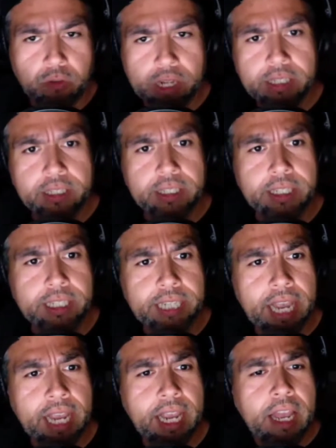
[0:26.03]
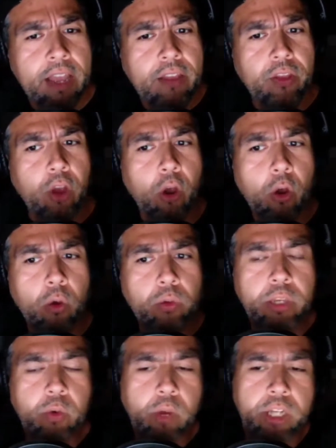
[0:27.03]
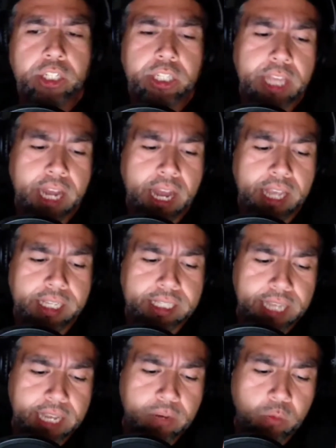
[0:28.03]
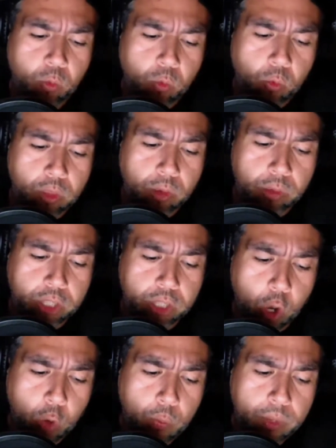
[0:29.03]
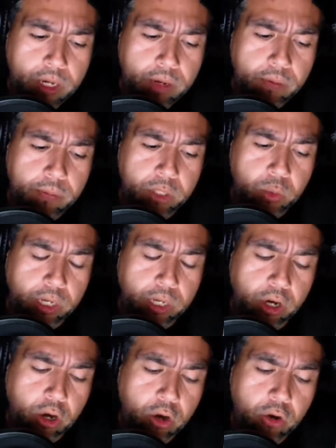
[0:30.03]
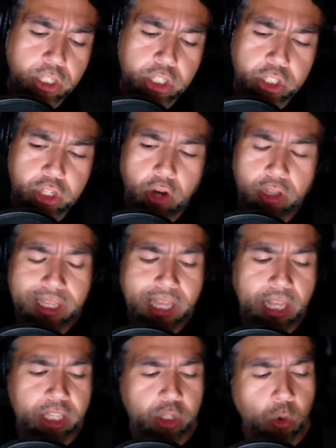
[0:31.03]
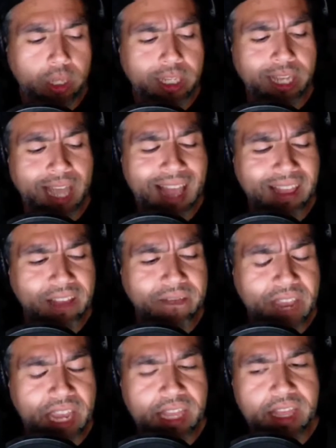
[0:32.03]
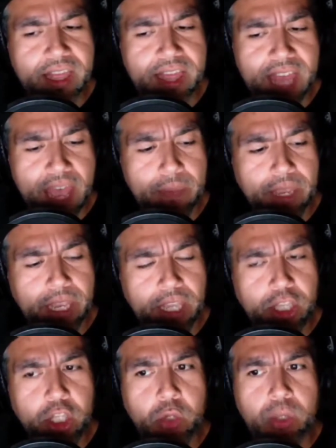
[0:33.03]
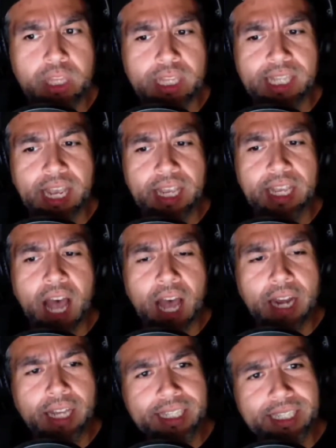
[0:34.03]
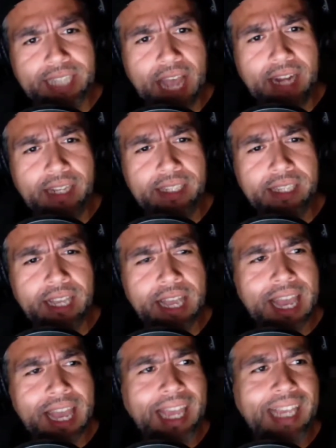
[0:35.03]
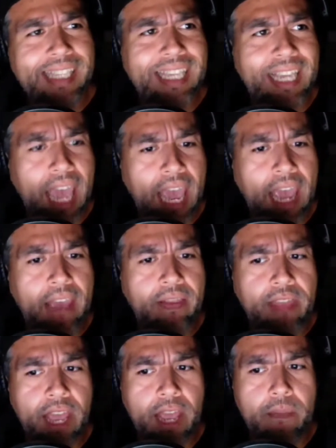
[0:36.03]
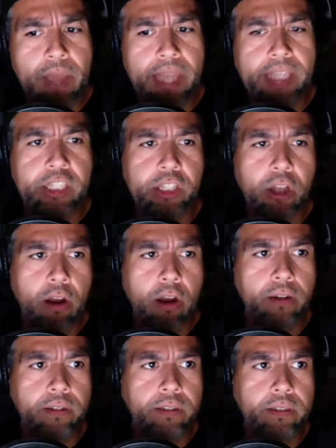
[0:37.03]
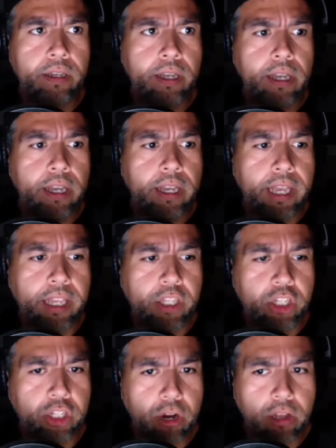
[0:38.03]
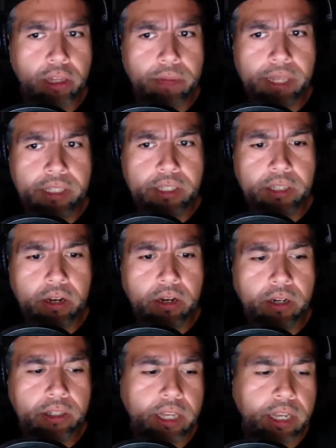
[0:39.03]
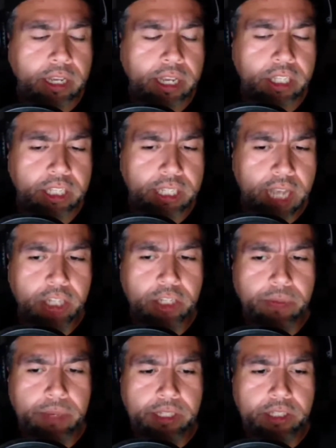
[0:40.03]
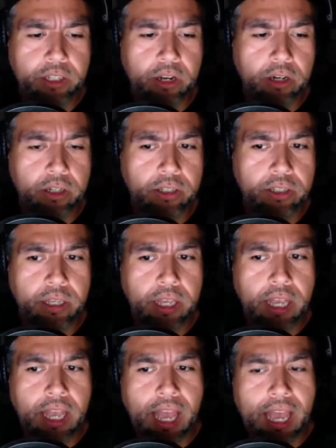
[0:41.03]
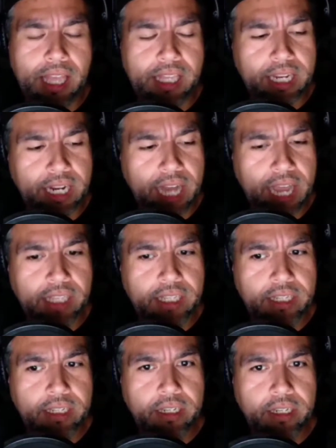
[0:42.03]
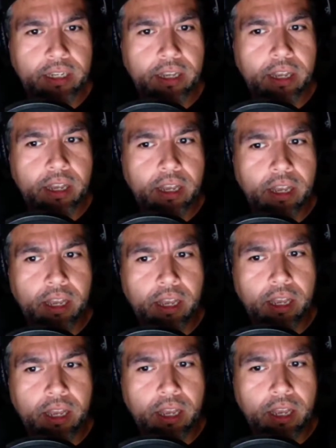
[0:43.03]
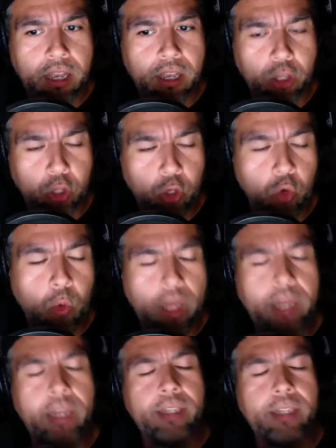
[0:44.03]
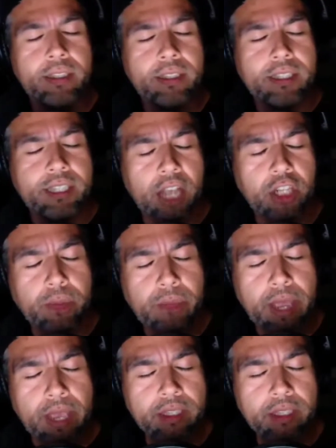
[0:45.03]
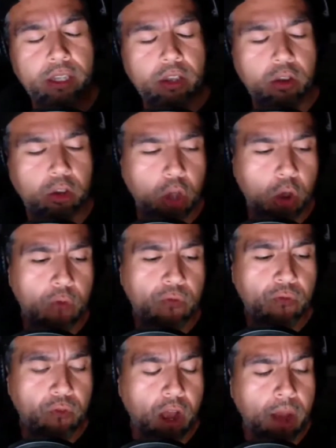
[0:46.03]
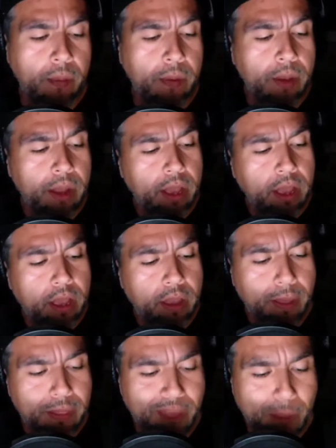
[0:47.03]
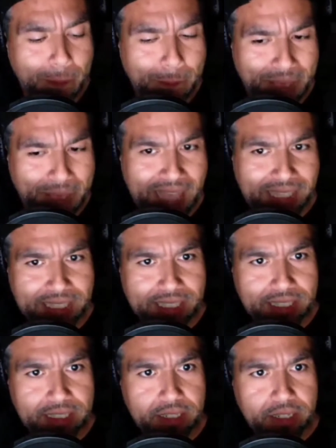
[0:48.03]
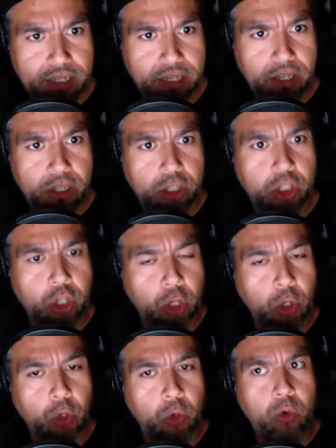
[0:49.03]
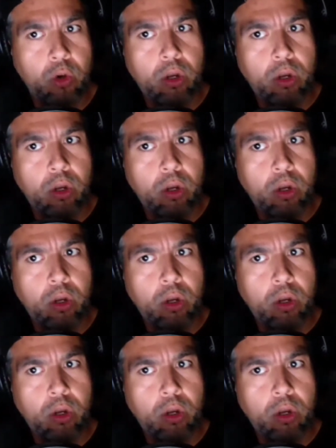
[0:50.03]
wrestling today. The only question that I said that was open between her and Charlotte that's going to elevate them into this iconic status is, can they make stars? Can Charlotte make stars? Can Sasha make stars? And tonight, you witnessed Sasha Banks go from the best to